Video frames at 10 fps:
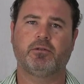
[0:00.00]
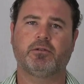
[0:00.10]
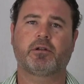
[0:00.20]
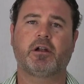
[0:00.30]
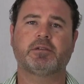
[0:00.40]
or
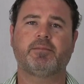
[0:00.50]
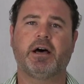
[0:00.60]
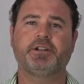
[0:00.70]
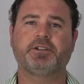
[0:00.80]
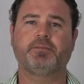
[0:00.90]
the gross
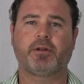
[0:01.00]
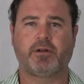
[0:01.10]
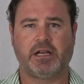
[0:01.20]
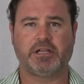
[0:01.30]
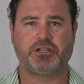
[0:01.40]
margin per
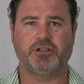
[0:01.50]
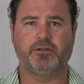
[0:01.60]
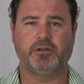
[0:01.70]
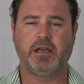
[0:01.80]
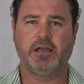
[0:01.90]
LSU,